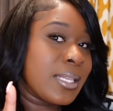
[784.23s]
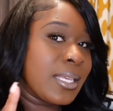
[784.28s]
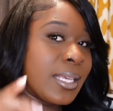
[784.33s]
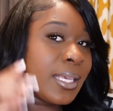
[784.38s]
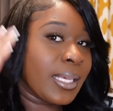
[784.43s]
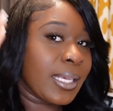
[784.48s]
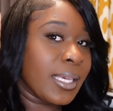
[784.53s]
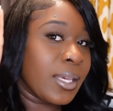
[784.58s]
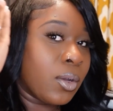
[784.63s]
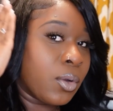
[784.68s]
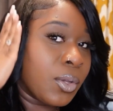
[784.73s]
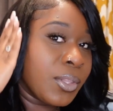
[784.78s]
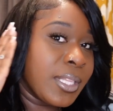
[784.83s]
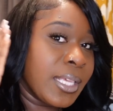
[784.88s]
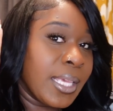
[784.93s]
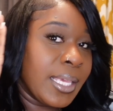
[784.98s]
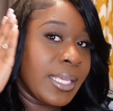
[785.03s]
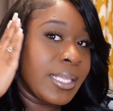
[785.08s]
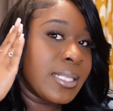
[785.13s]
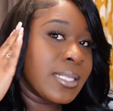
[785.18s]
stick on
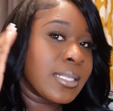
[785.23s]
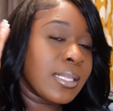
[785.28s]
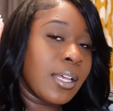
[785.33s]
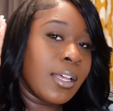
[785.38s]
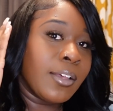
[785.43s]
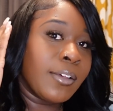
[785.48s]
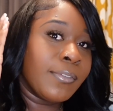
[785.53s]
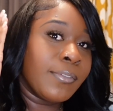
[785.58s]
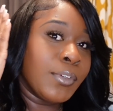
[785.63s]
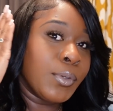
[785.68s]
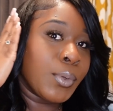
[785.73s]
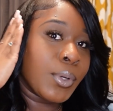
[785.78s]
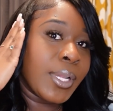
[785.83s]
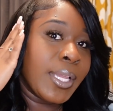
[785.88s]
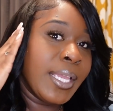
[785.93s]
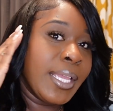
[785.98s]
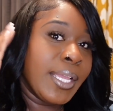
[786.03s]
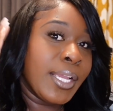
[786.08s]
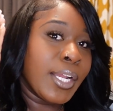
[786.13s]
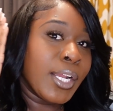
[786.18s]
the ends of your
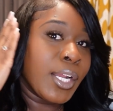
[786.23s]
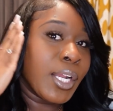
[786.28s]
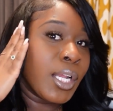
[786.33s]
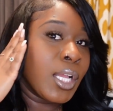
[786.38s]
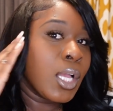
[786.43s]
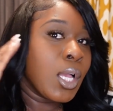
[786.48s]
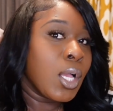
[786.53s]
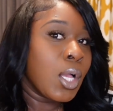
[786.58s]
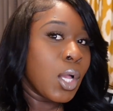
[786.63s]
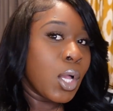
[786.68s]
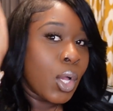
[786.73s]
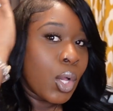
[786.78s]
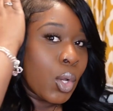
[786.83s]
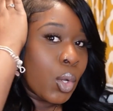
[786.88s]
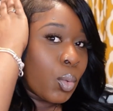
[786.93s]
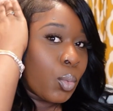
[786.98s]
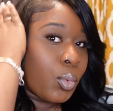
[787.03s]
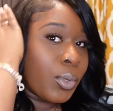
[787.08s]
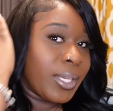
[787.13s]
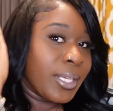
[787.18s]
hair.
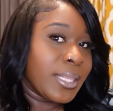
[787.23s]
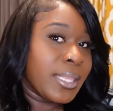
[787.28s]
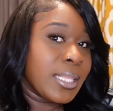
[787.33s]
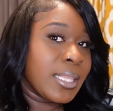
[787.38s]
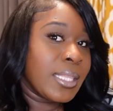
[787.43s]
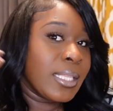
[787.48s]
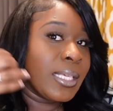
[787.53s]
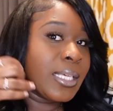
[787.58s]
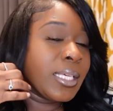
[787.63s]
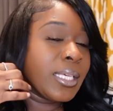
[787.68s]
We'll get your